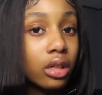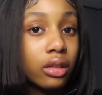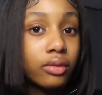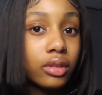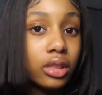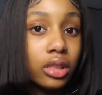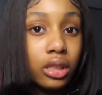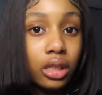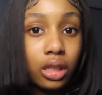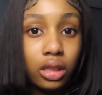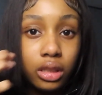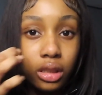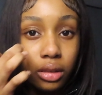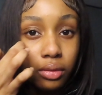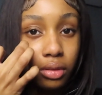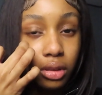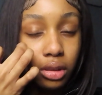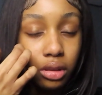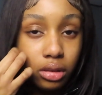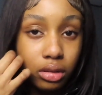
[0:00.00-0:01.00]
often, y'all
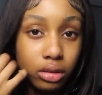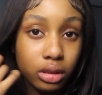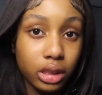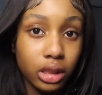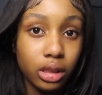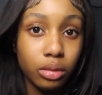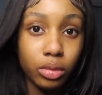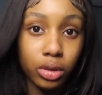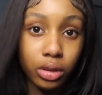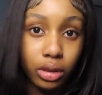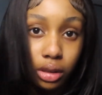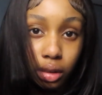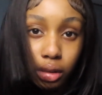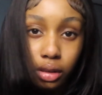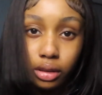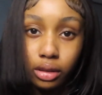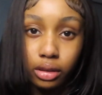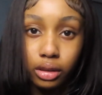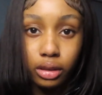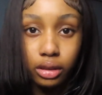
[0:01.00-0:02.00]
definitely gonna see more of
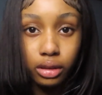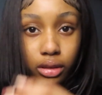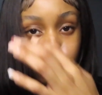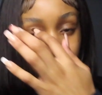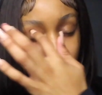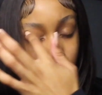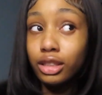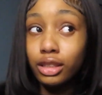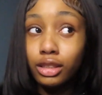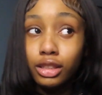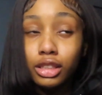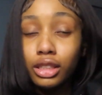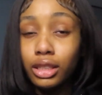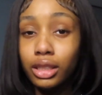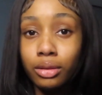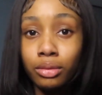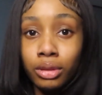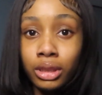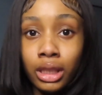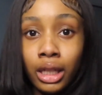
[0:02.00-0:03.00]
her, because she
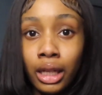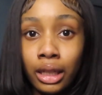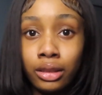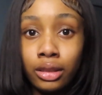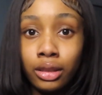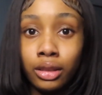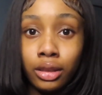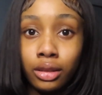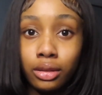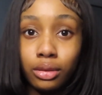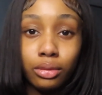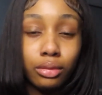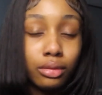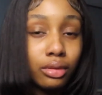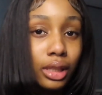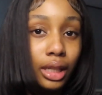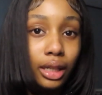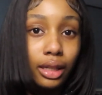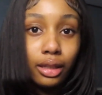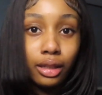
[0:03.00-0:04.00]
did what she had to do.
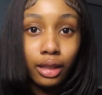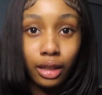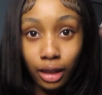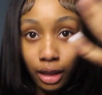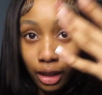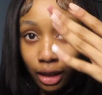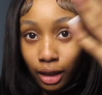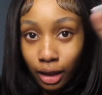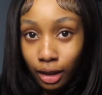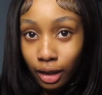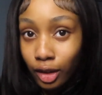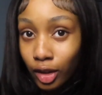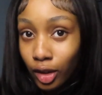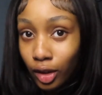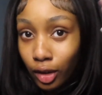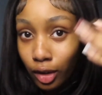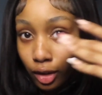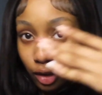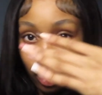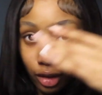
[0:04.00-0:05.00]
Like,
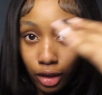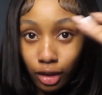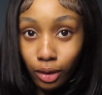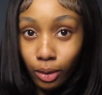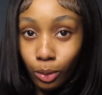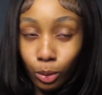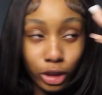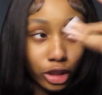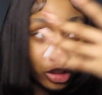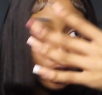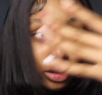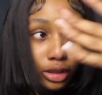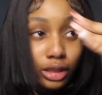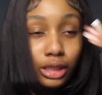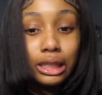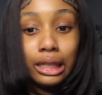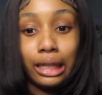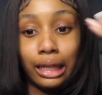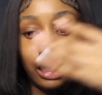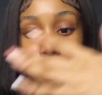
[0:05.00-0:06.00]
what you're
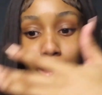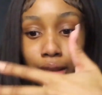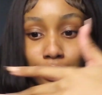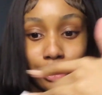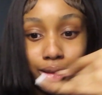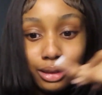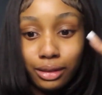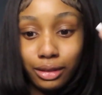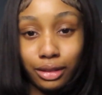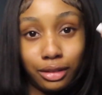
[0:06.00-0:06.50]
seeing,